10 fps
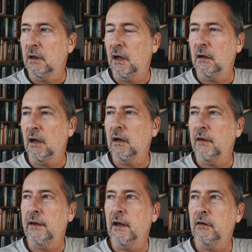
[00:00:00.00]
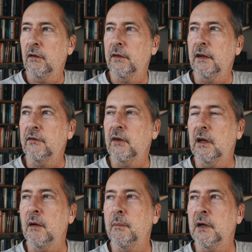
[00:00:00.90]
I don't think they're saying
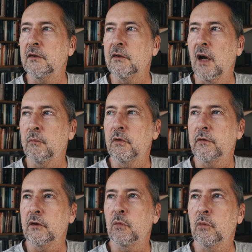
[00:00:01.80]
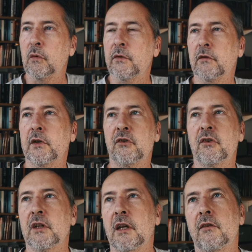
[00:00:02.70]
Hamas's unprovoked war of
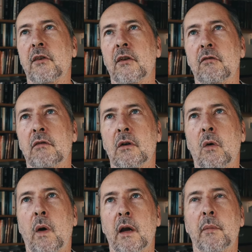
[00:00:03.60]
aggression against Israel quite,